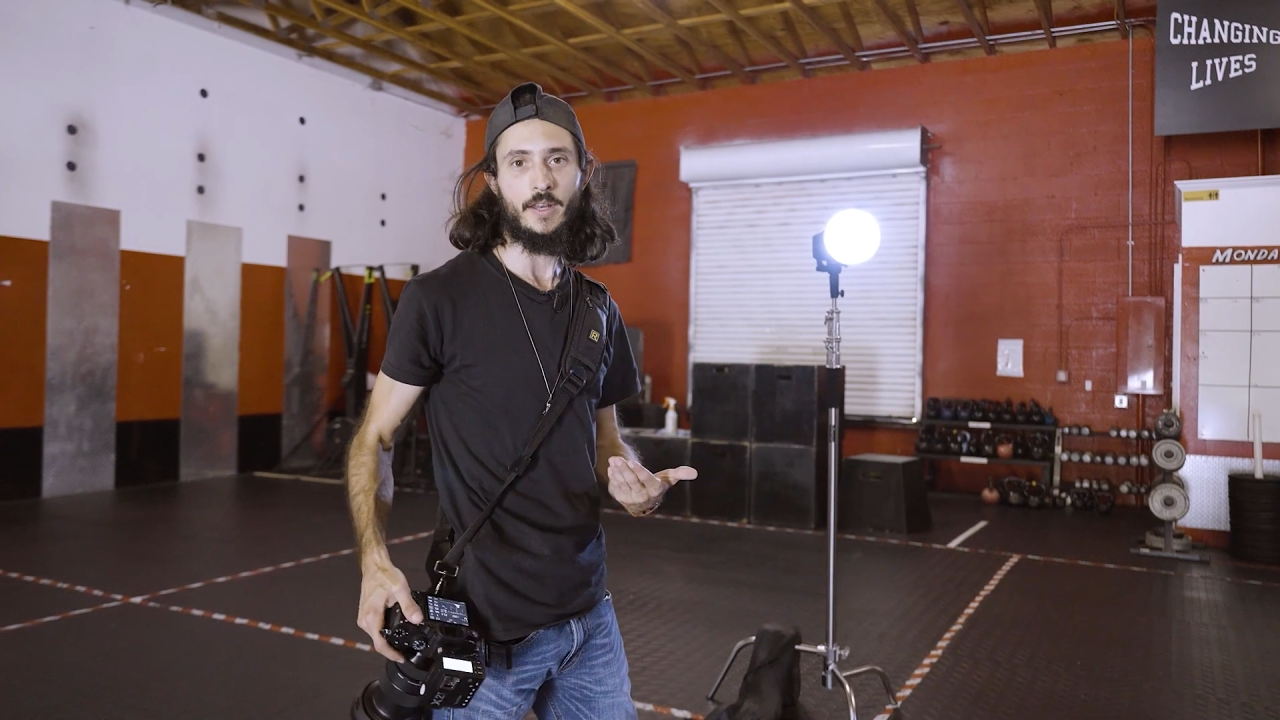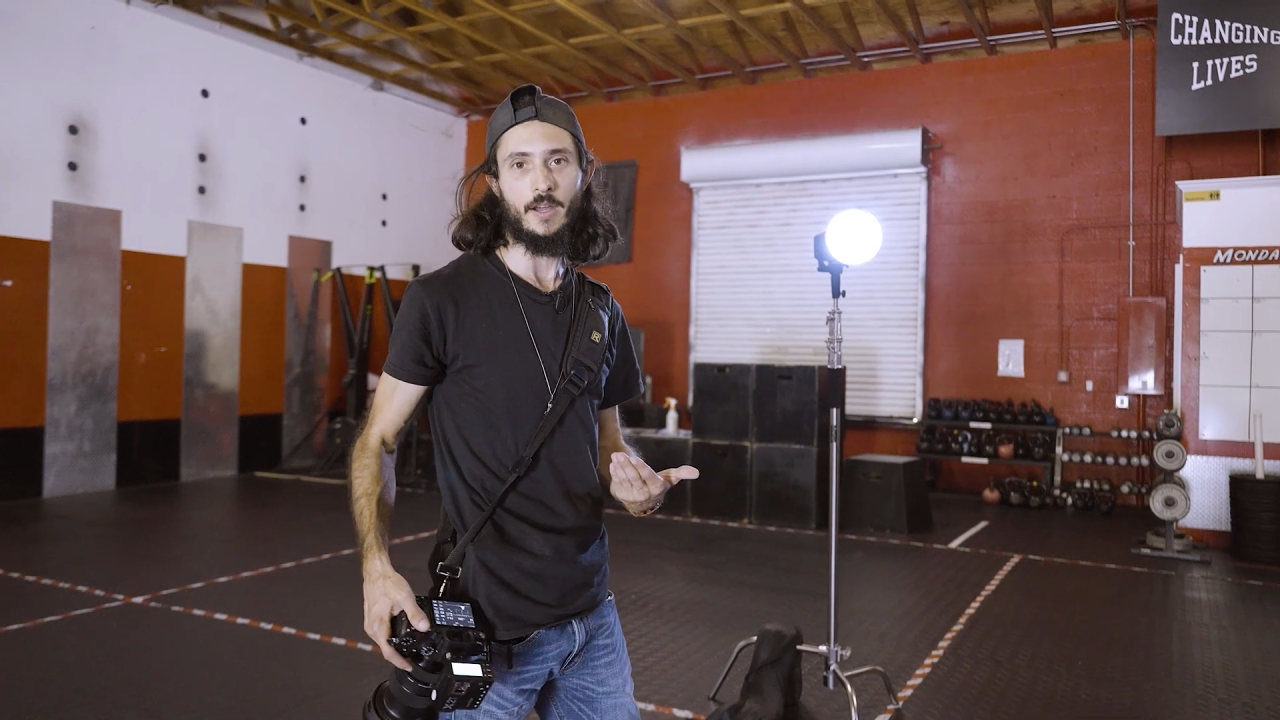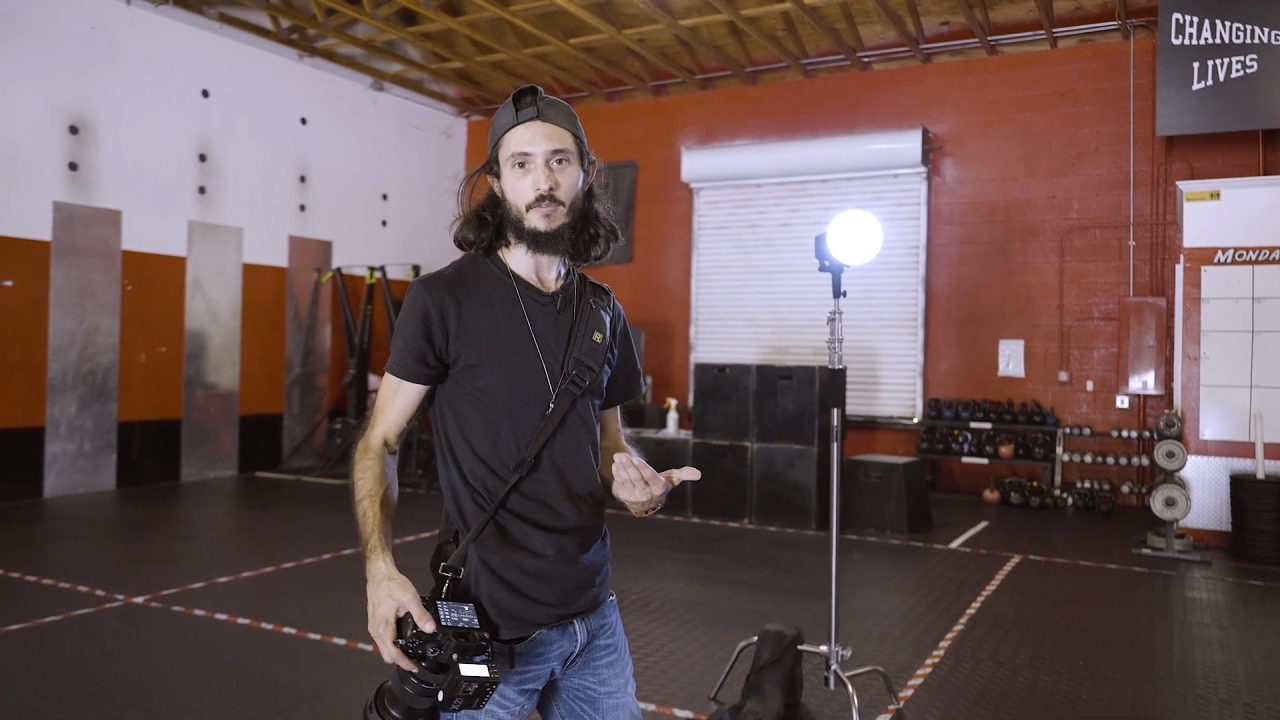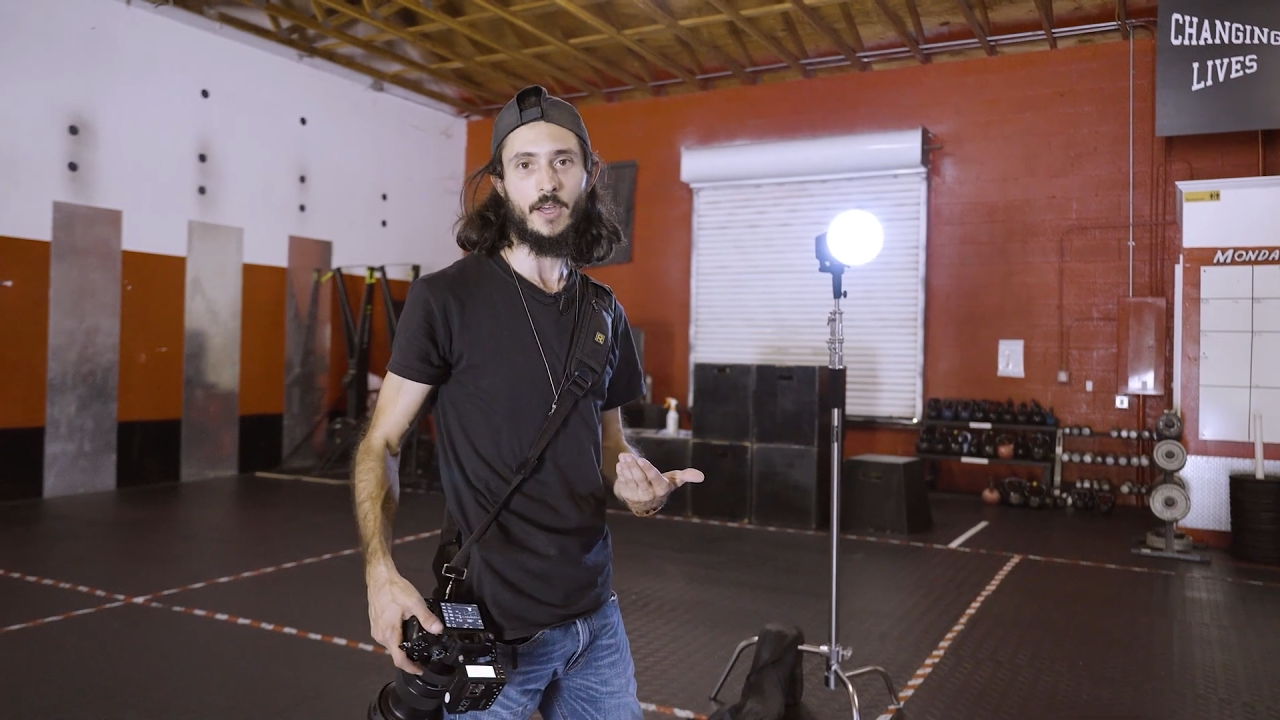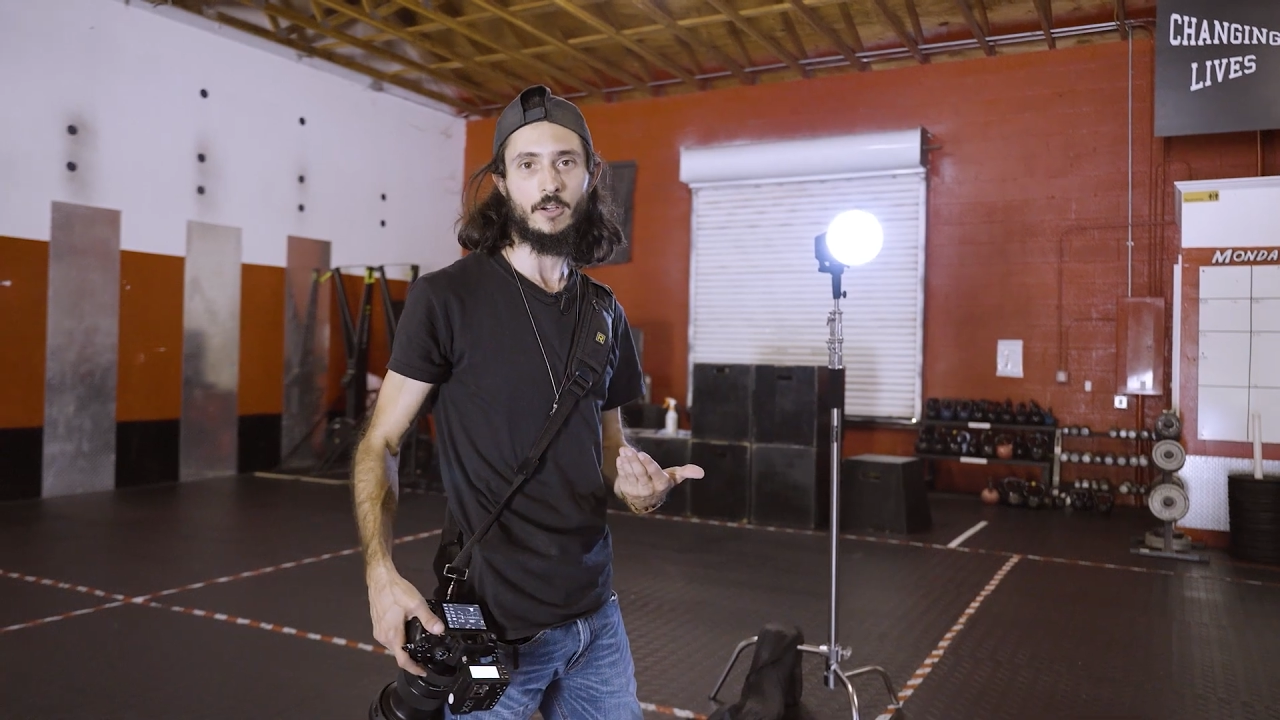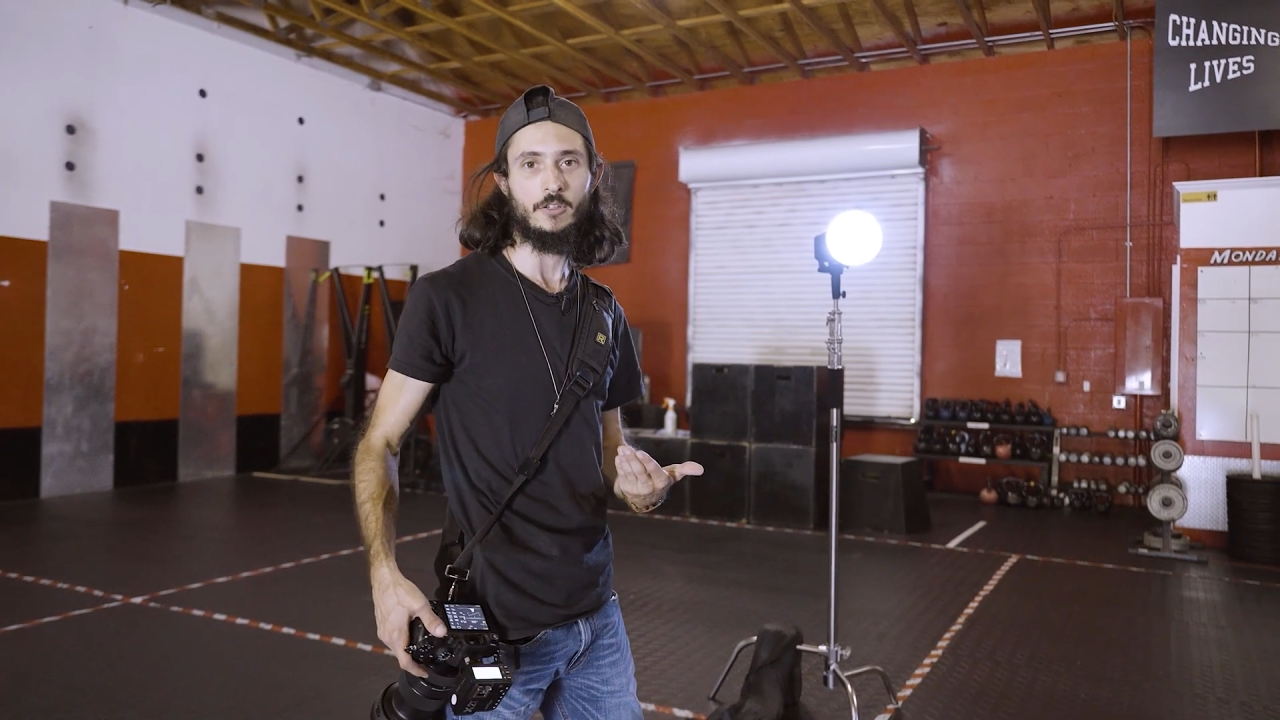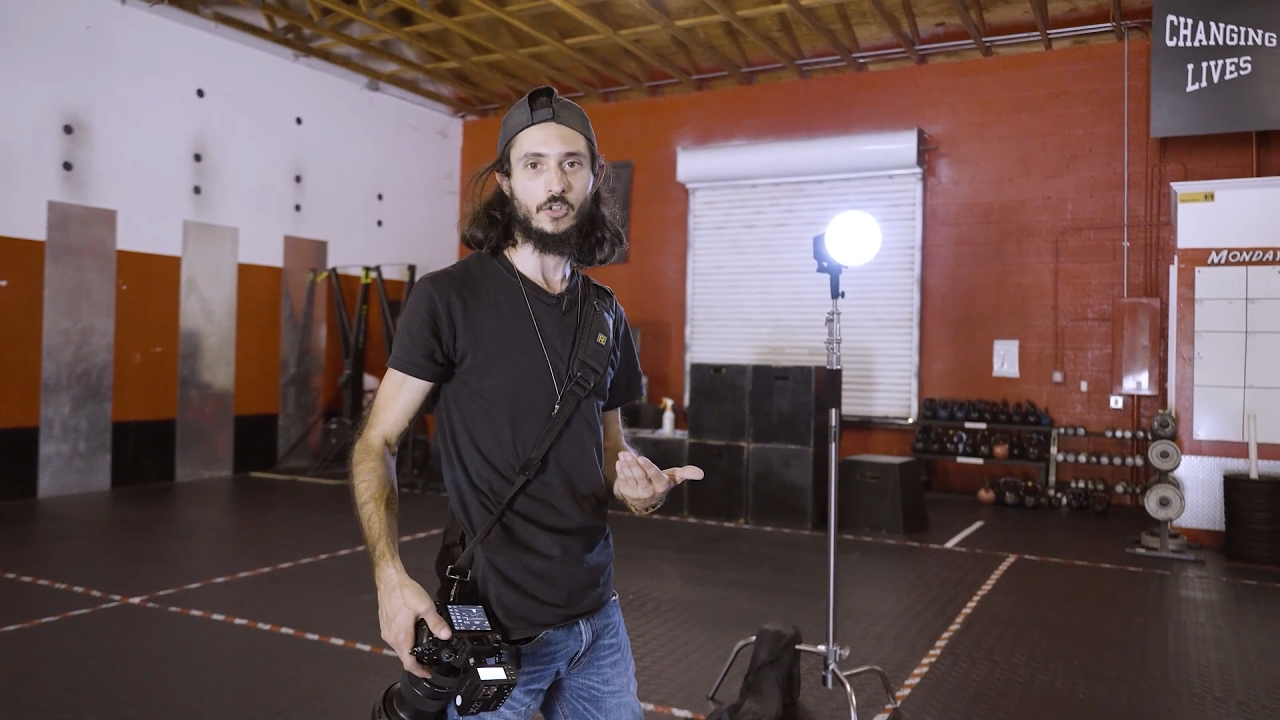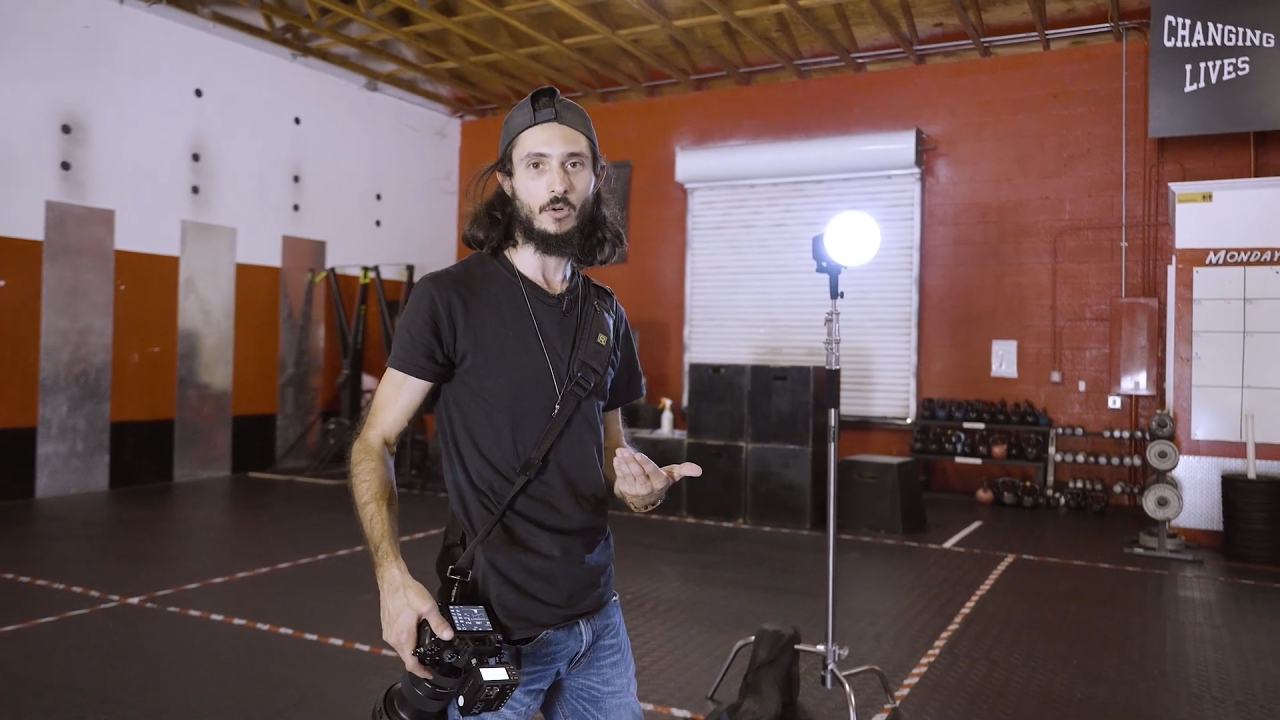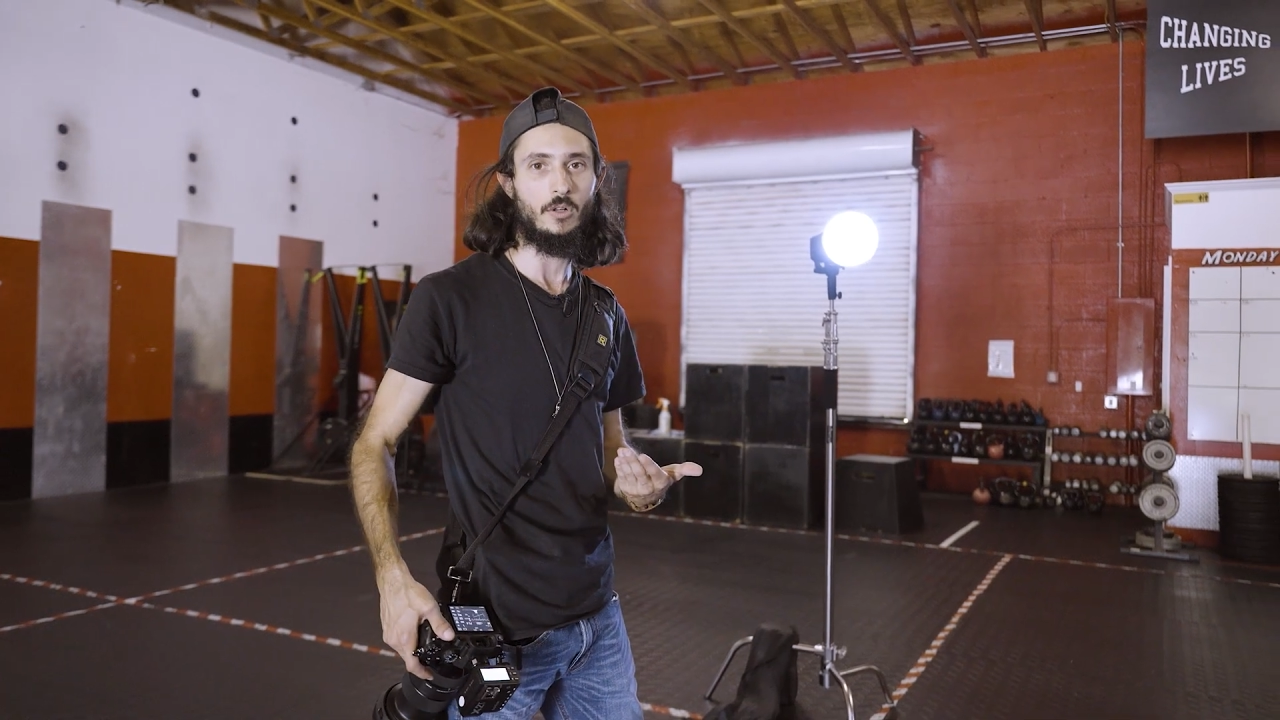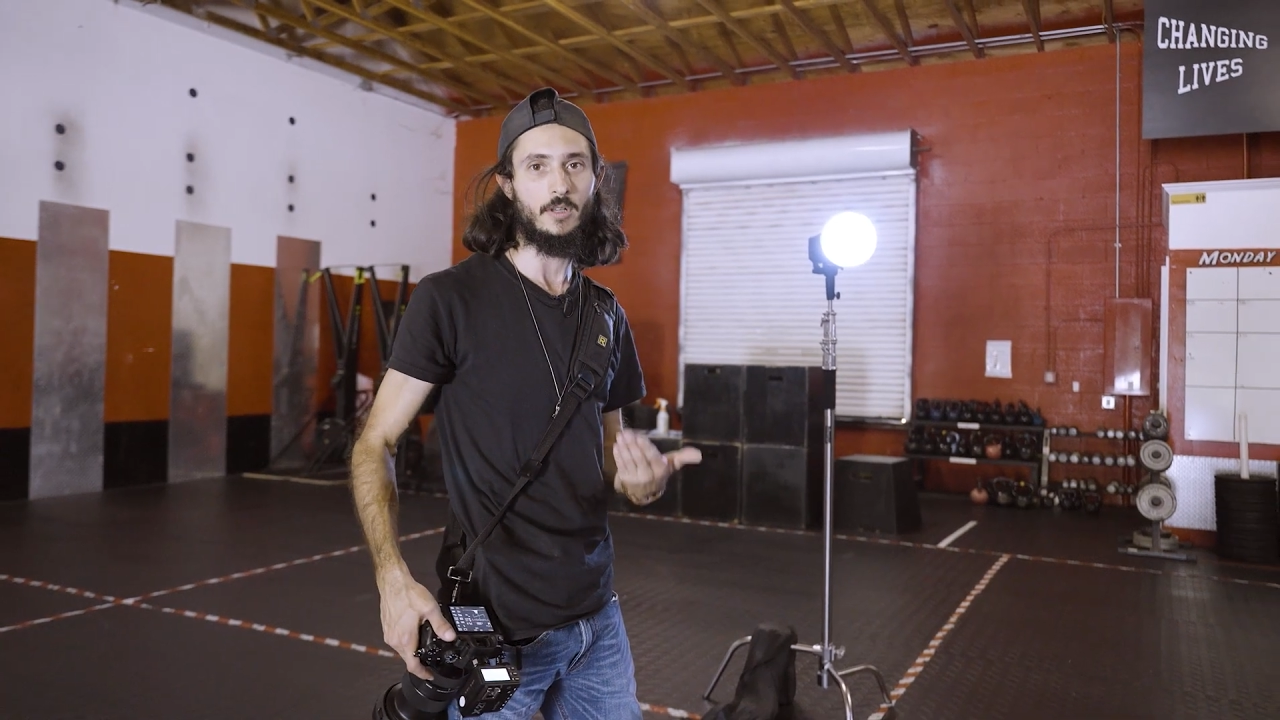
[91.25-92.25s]
have that
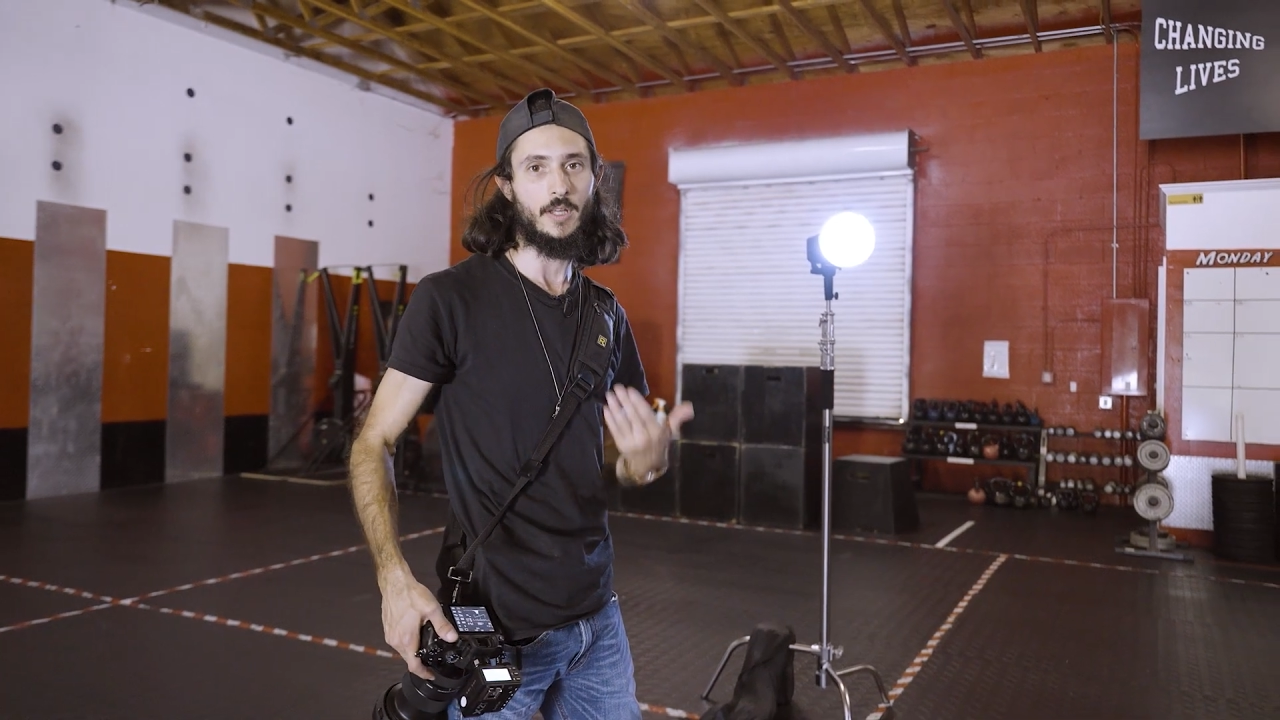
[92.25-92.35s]
control